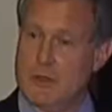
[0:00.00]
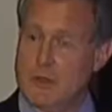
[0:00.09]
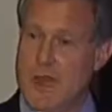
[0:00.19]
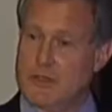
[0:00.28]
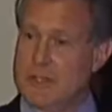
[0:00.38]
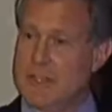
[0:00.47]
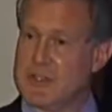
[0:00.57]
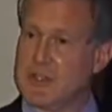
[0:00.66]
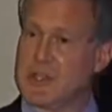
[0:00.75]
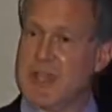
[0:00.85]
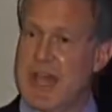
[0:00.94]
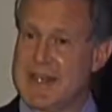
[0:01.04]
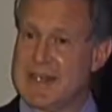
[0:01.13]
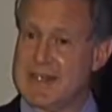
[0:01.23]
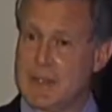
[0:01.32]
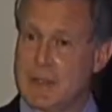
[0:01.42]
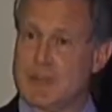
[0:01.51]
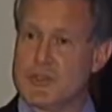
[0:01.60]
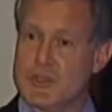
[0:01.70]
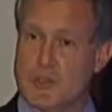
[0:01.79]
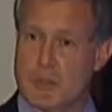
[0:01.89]
you actually get your satiety signal
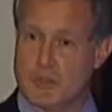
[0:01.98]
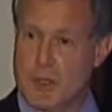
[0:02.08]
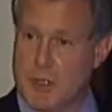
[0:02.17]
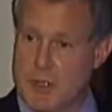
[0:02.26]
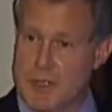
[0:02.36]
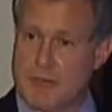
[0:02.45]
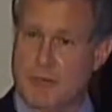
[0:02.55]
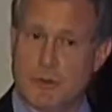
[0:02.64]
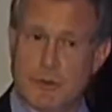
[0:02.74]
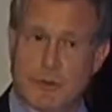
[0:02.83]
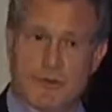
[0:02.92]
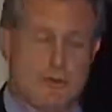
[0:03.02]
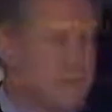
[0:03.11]
sooner because the food moves